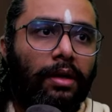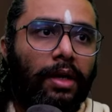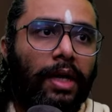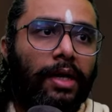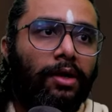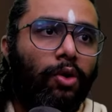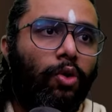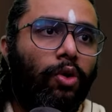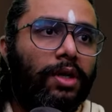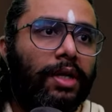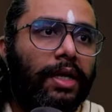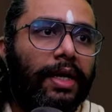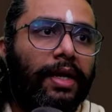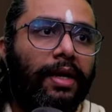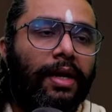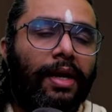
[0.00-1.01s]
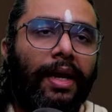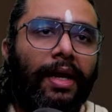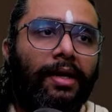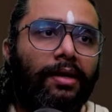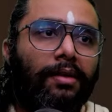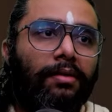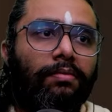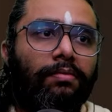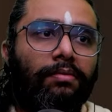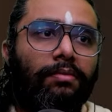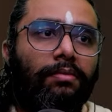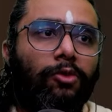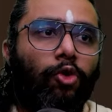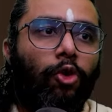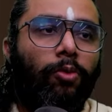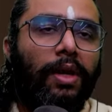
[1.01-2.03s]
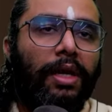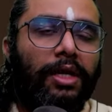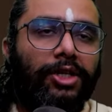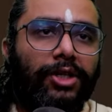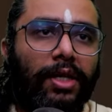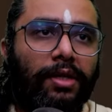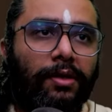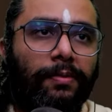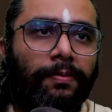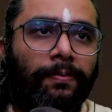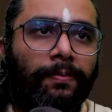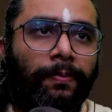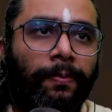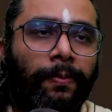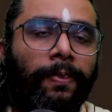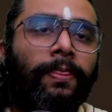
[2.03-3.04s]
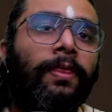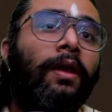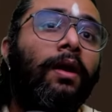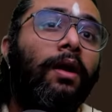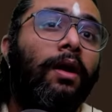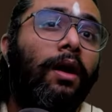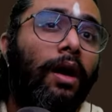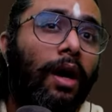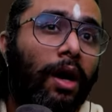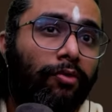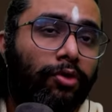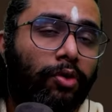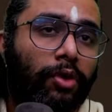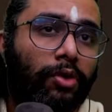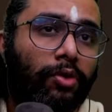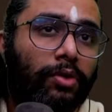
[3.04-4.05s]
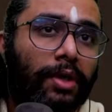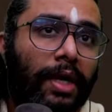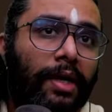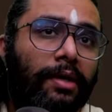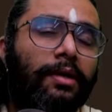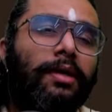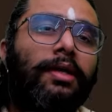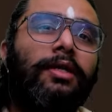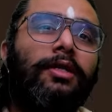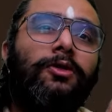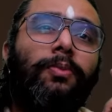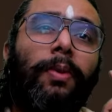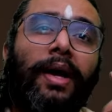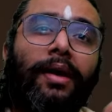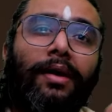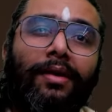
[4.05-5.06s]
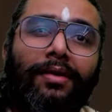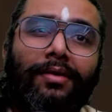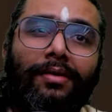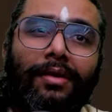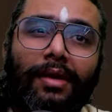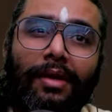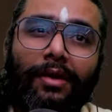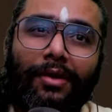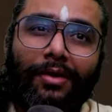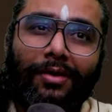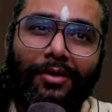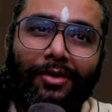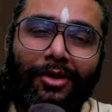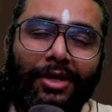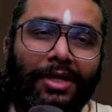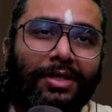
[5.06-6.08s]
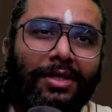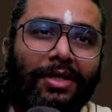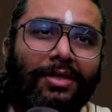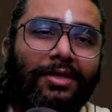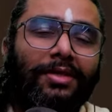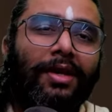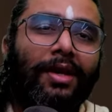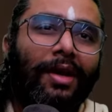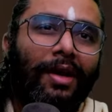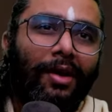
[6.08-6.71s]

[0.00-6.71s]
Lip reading: and hold the needle at Komal Nishada. How you will do that is this is